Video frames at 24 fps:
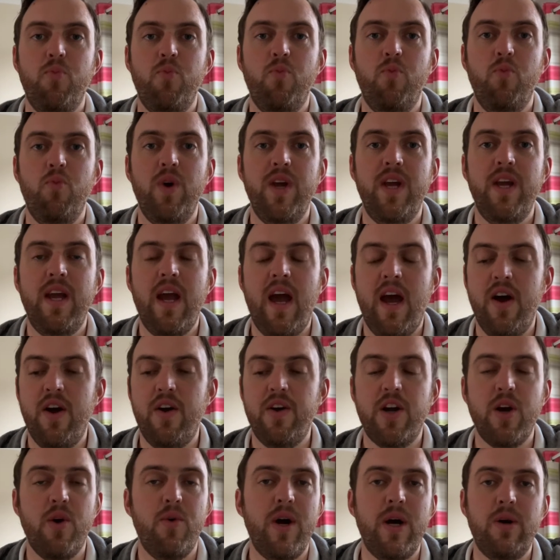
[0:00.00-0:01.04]
We
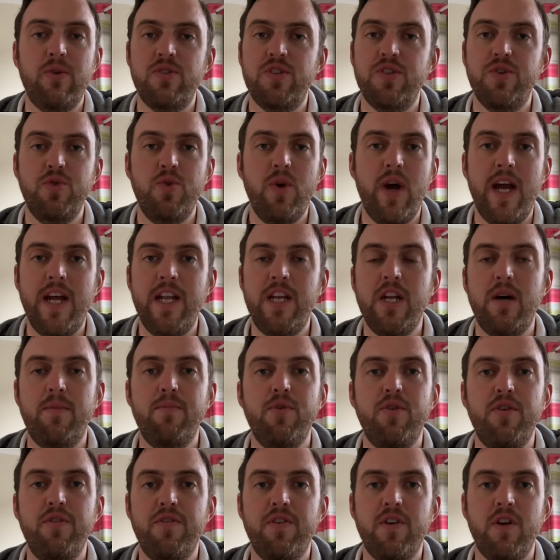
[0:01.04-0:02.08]
go out to a
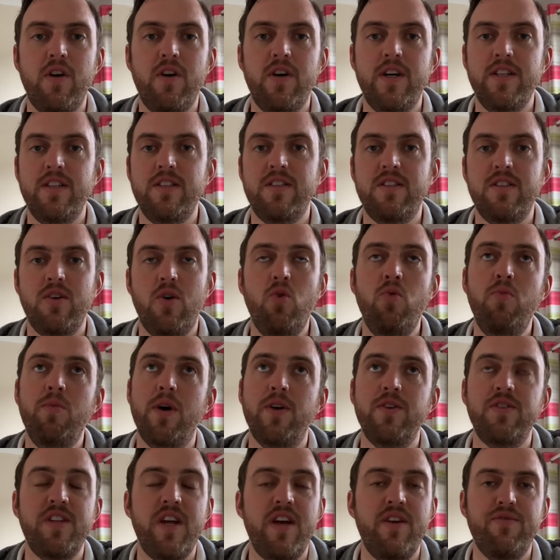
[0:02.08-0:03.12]
number of clients.
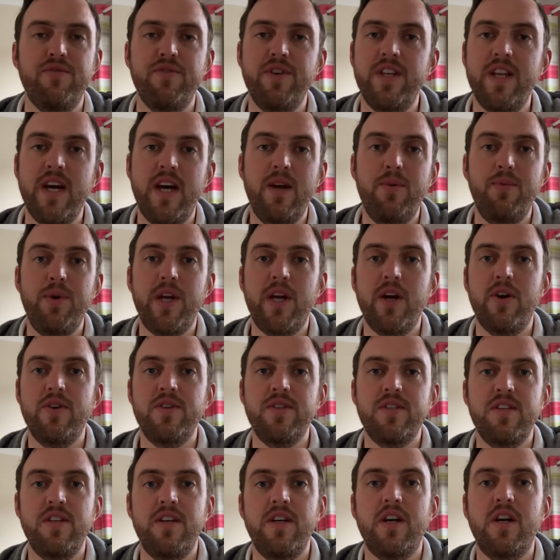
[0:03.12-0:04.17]
Almost every day we go and
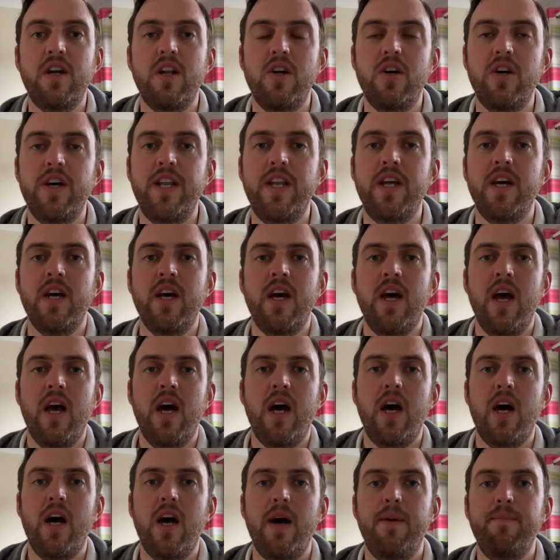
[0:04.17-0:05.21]
see a client
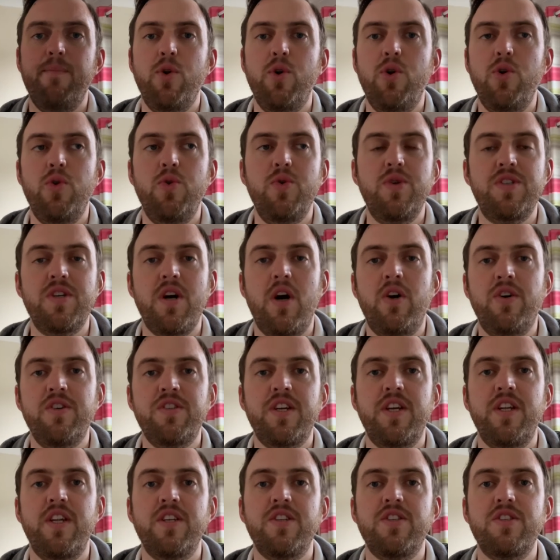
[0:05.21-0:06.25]
who's
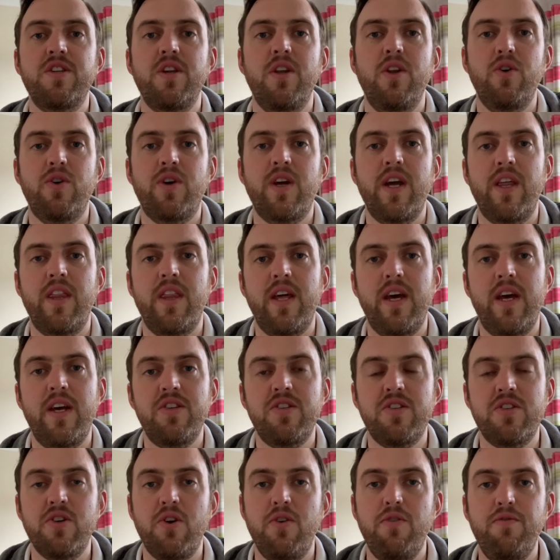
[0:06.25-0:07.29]
asking us to look at their
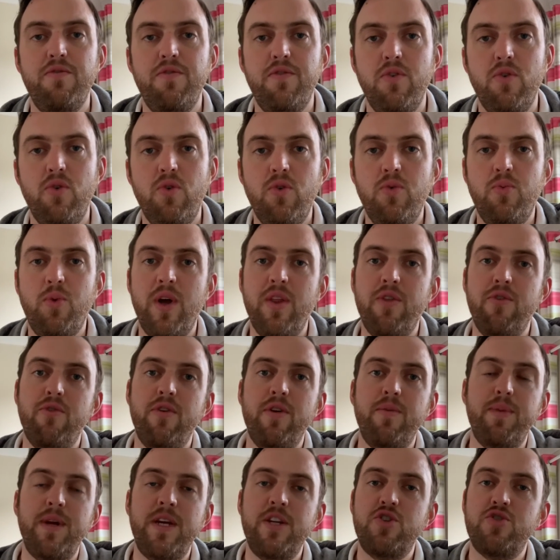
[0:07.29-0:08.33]
stone floor, whether
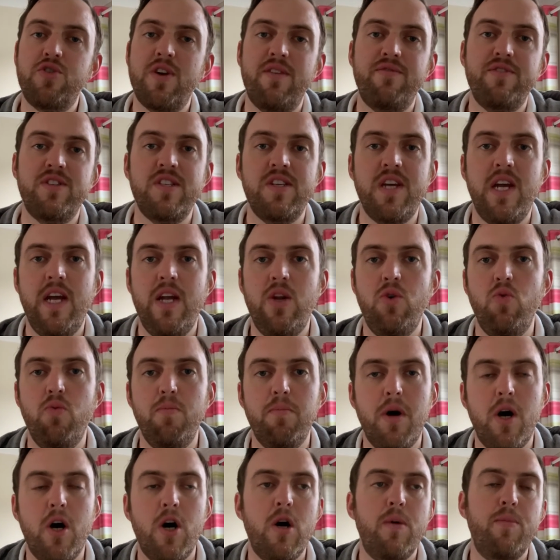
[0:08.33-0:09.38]
it be travertine or
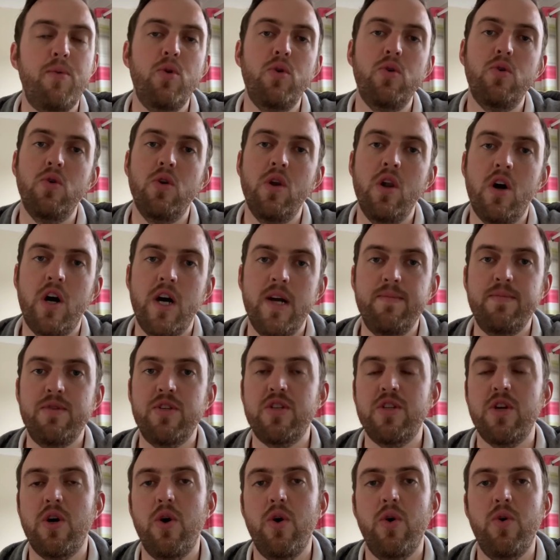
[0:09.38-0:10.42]
marble or
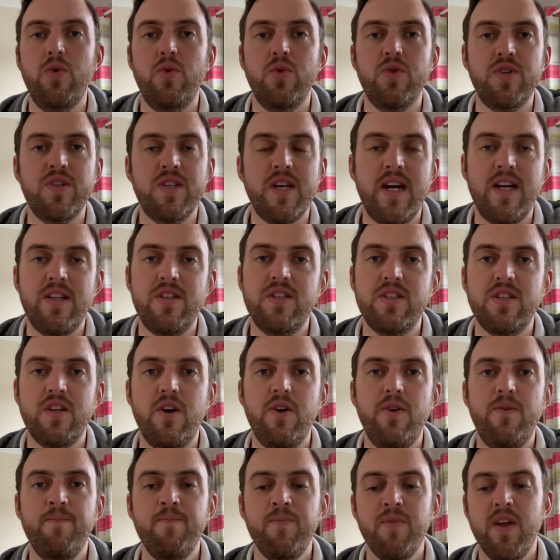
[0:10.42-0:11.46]
limestone or
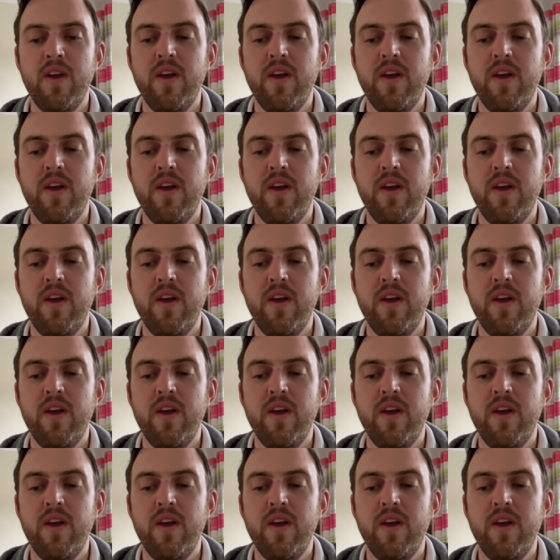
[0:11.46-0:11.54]
sandstone.